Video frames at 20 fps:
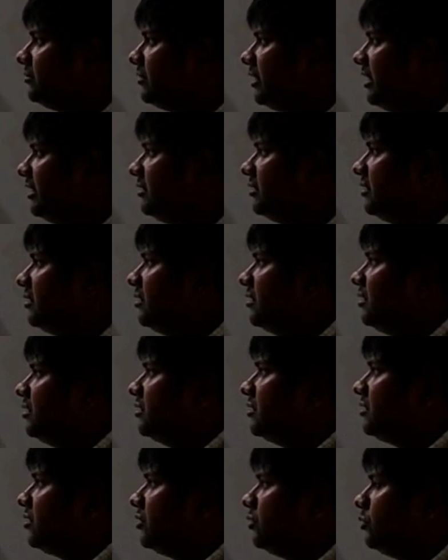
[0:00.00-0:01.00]
right?
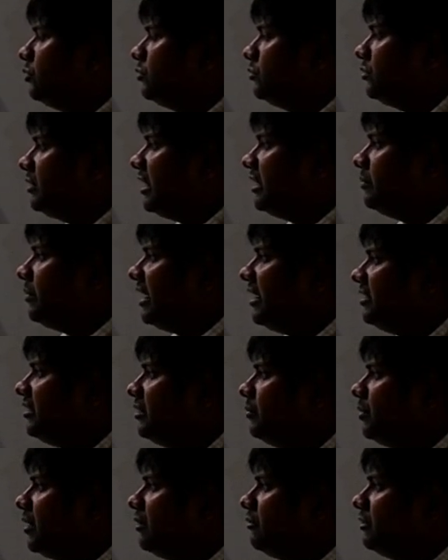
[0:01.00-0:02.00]
So that
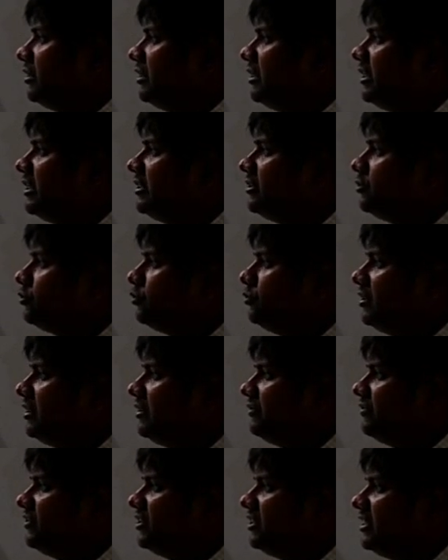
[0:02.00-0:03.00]
battery power needs to
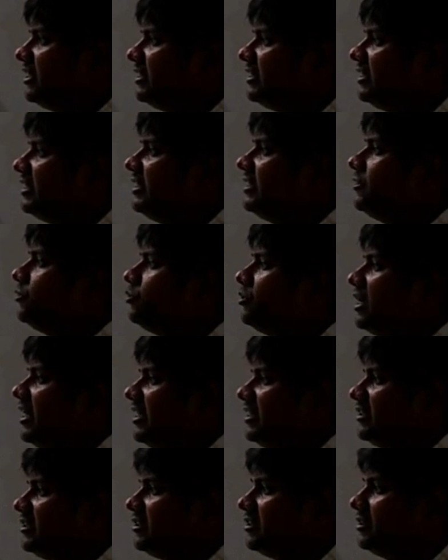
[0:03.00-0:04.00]
be efficiently
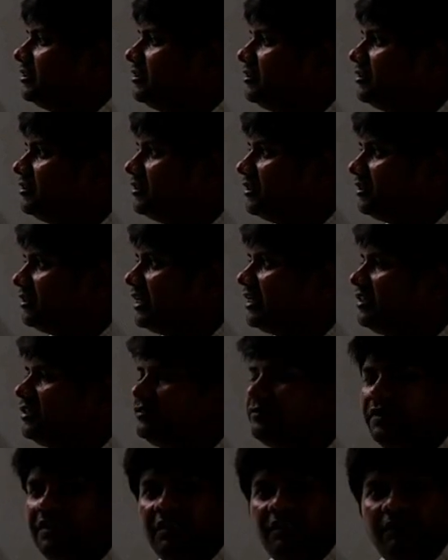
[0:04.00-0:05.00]
utilized. So that
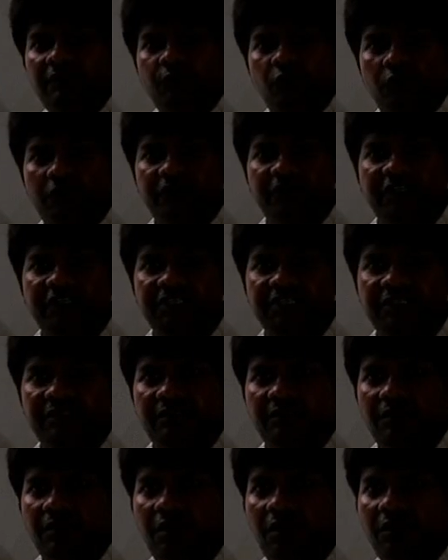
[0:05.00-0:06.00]
is one motivation
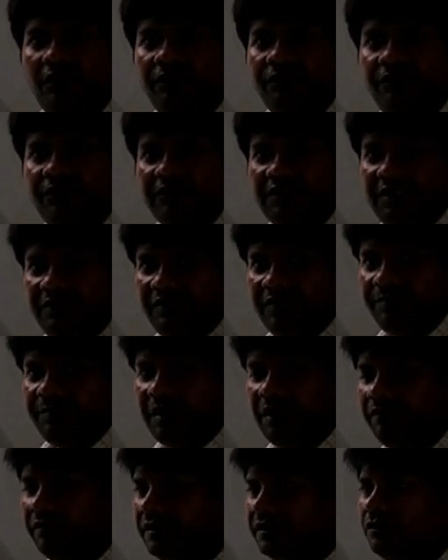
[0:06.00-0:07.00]
of saving
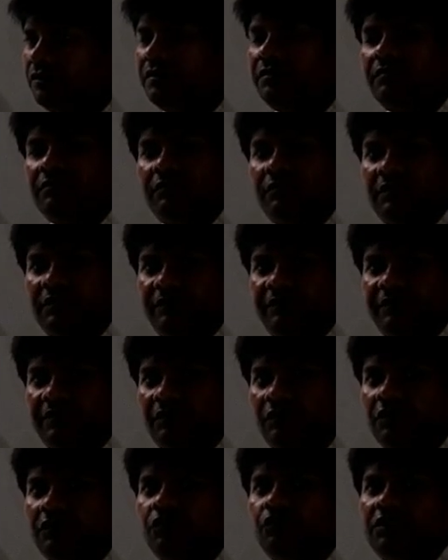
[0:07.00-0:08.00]
power,
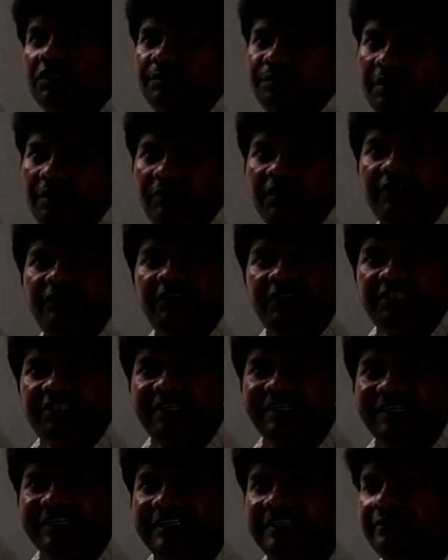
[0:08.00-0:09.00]
or using power
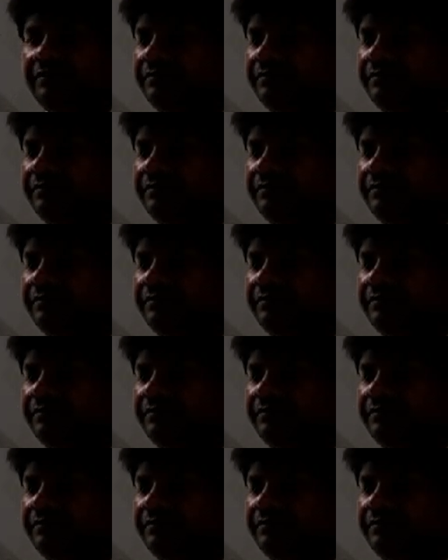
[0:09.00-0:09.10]
efficiently.